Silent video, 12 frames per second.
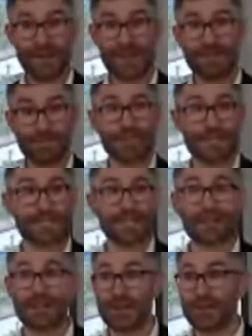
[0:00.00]
that's
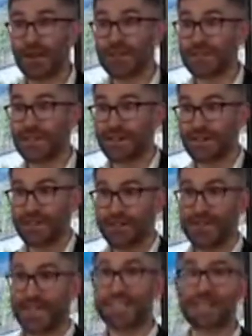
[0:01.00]
processing their
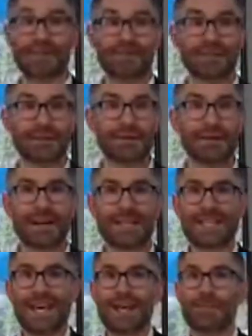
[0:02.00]
data.
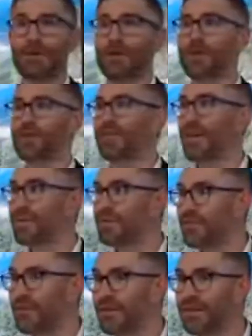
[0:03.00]
Has anybody heard of that
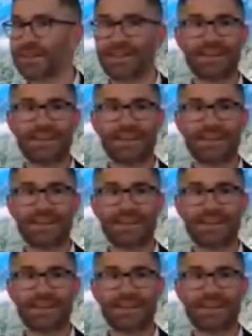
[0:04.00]
before?